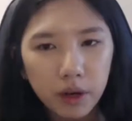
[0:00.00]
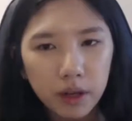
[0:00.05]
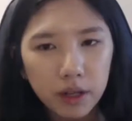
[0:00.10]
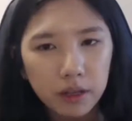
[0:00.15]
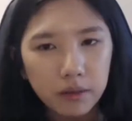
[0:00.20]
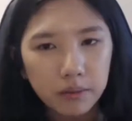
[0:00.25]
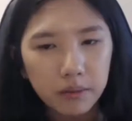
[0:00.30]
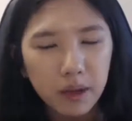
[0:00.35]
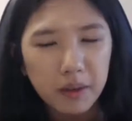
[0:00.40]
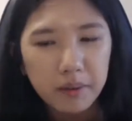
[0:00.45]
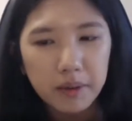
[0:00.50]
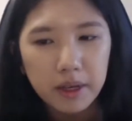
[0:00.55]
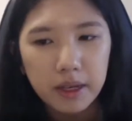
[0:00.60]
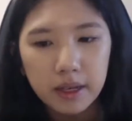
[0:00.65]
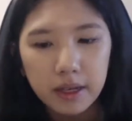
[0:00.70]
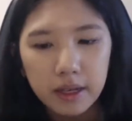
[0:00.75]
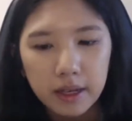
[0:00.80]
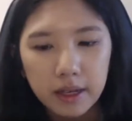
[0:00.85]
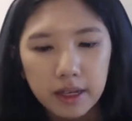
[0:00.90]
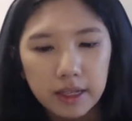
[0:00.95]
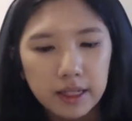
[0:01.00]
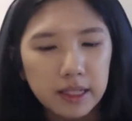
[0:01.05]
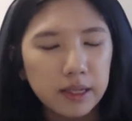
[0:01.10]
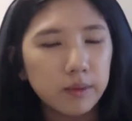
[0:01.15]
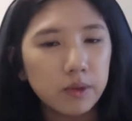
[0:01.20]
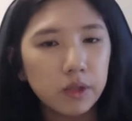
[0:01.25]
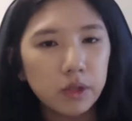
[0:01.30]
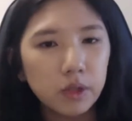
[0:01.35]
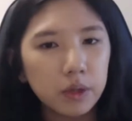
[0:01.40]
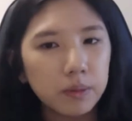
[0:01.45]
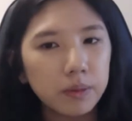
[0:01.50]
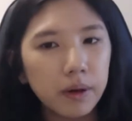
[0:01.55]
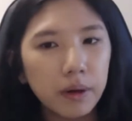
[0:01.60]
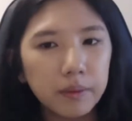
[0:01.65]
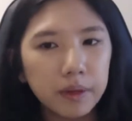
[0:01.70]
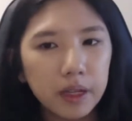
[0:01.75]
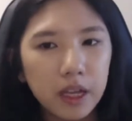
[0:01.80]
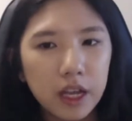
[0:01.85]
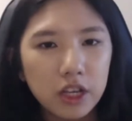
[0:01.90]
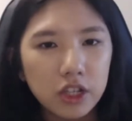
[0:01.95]
in maybe some student
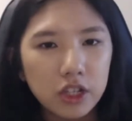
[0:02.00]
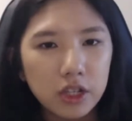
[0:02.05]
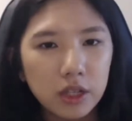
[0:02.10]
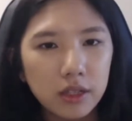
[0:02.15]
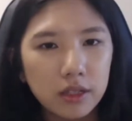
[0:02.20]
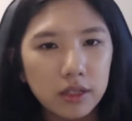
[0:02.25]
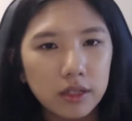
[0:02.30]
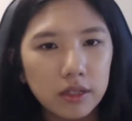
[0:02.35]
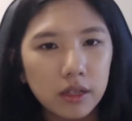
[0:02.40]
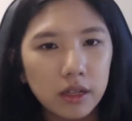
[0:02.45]
publications.